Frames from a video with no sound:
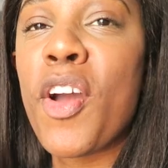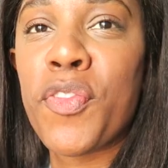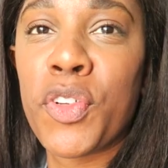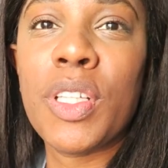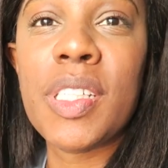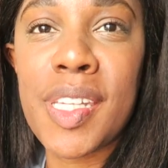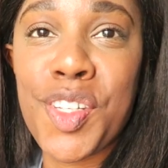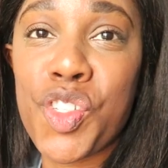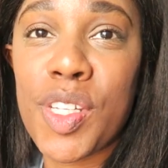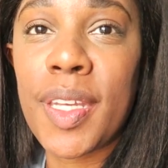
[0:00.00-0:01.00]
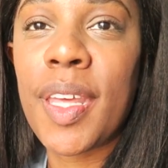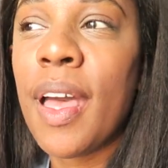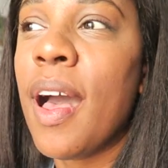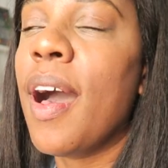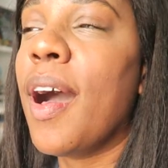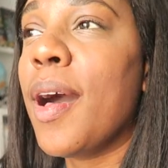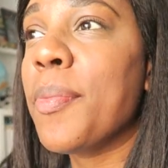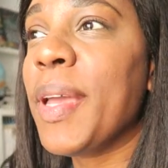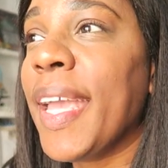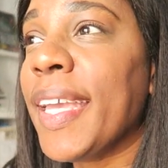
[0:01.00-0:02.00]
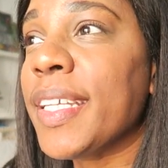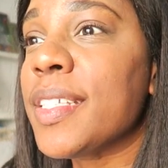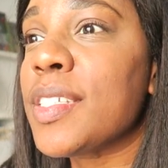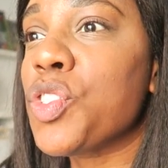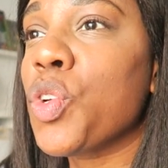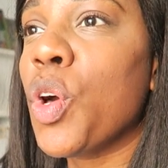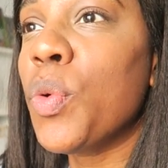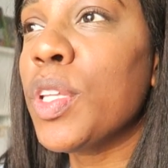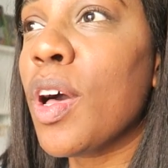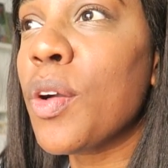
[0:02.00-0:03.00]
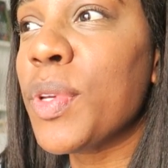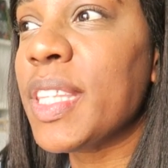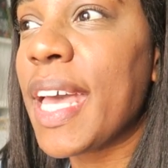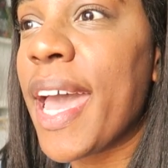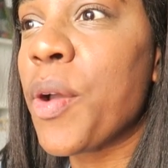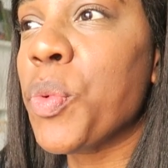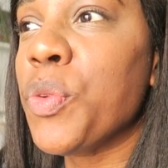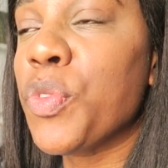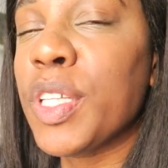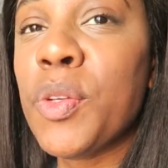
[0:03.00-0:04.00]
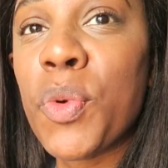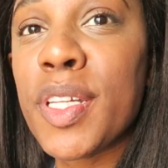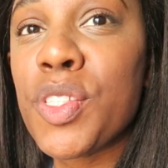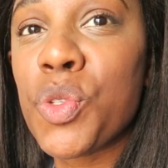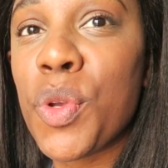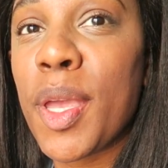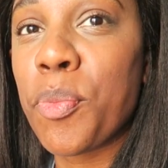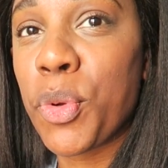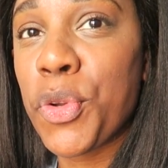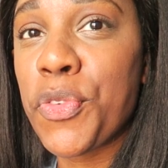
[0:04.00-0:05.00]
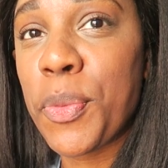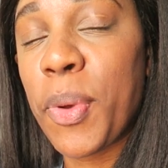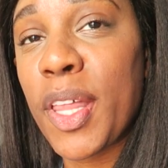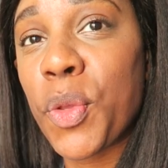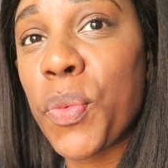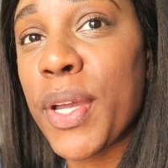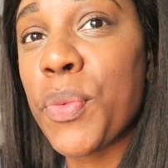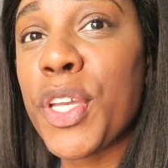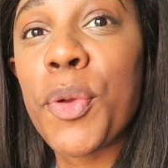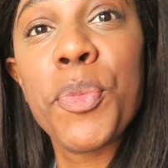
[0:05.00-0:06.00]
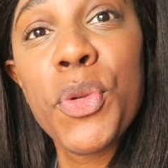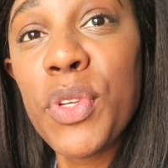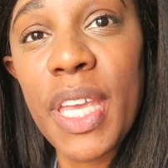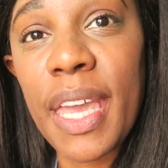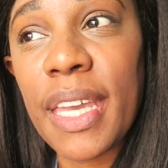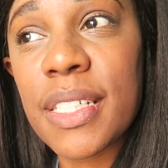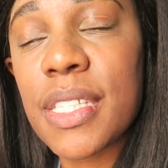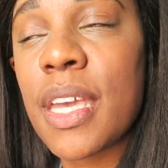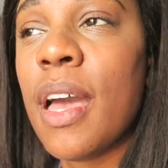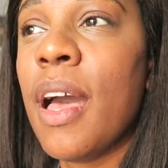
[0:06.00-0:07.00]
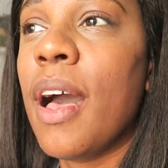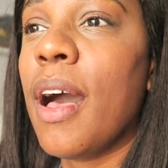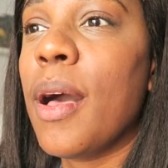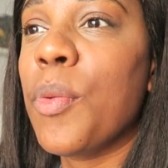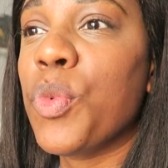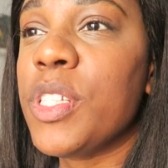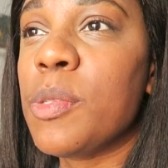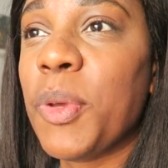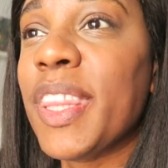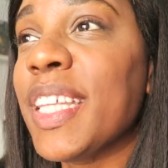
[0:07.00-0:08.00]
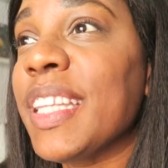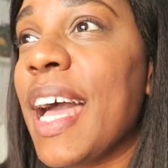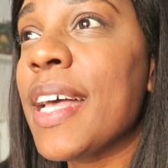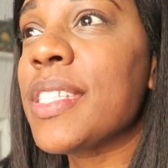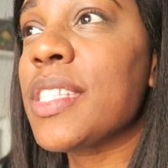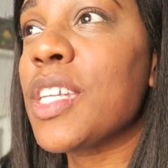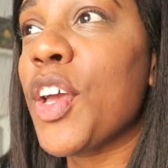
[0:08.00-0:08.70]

our full attention. Um, and to go along with that, we really want to improve upon the way we communicate. Um, we spent the last